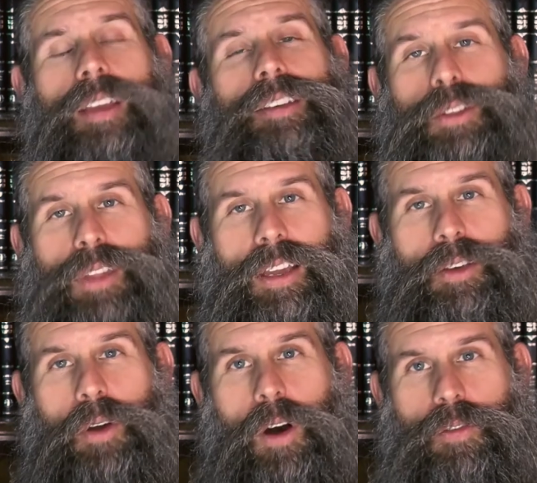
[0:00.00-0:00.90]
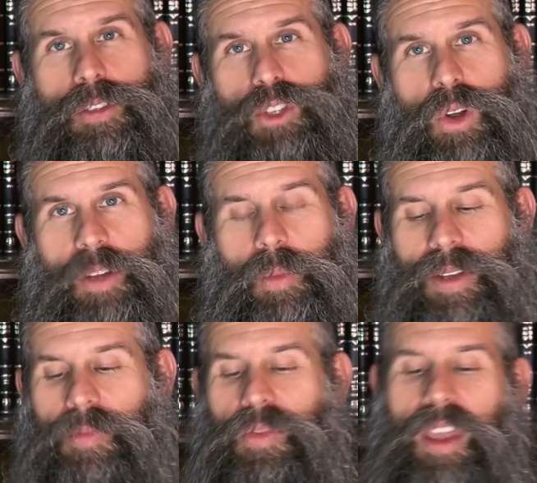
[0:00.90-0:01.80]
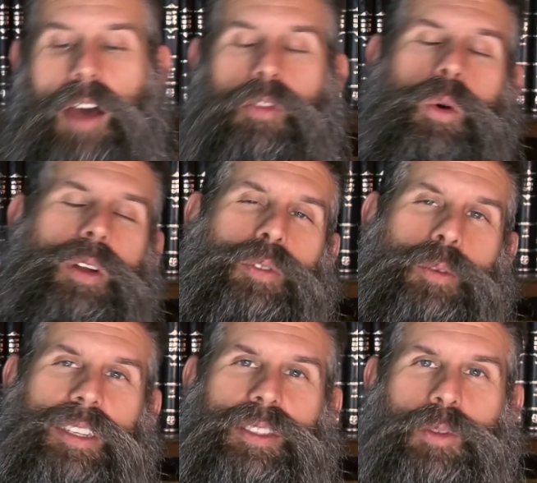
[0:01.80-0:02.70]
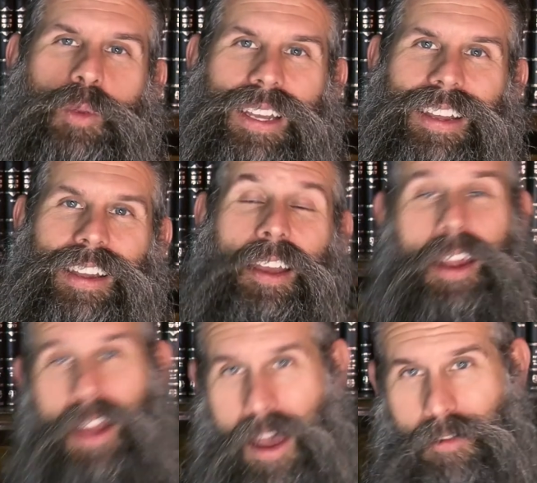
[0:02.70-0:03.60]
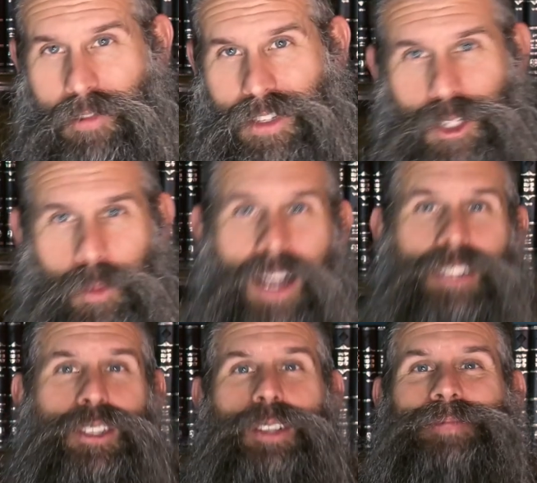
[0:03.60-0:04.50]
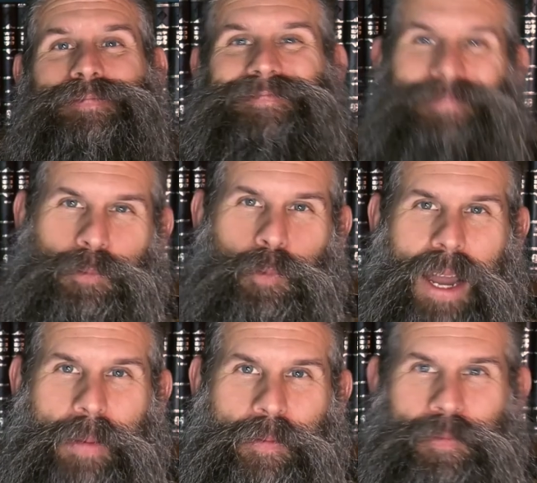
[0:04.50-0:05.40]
So thank you all for joining me. Have a wonderful rest of the week, and have a Shabbat Shalom. Bye.